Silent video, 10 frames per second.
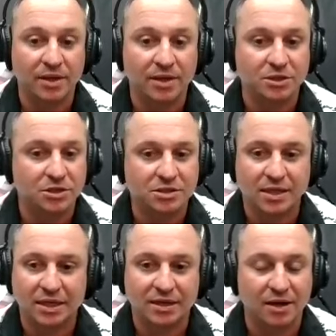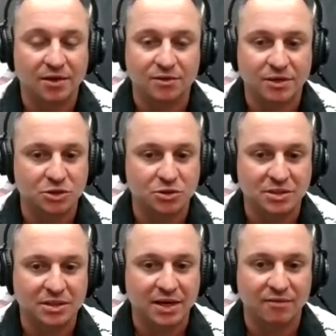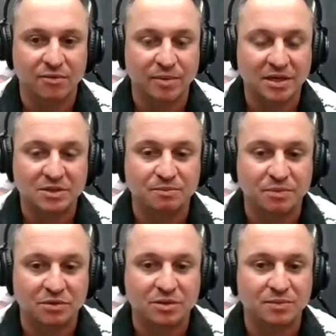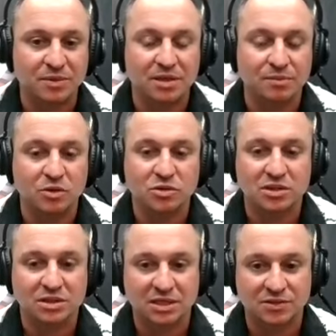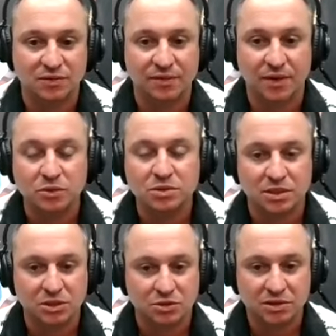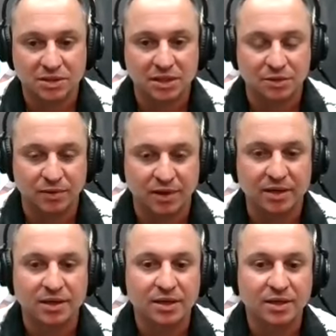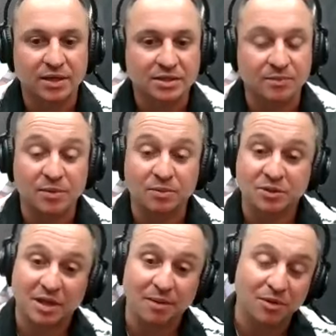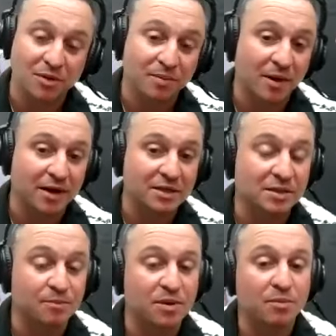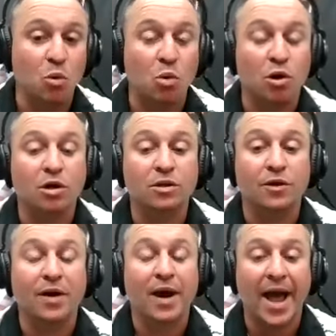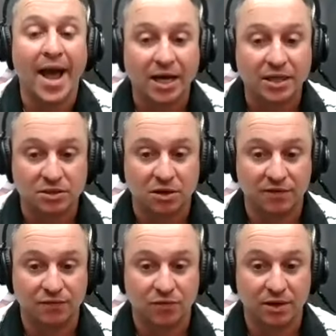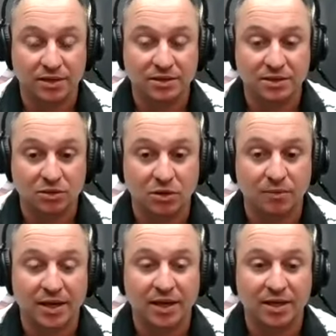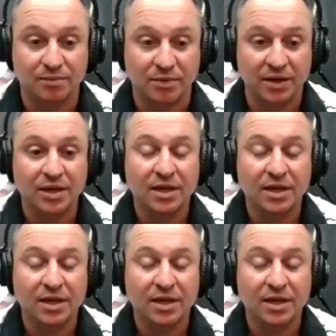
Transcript: because just like other industries, not everybody's built to be the most successful of those industries either, but some people stumble upon it. Some people work their ass off for it and still don't make it. But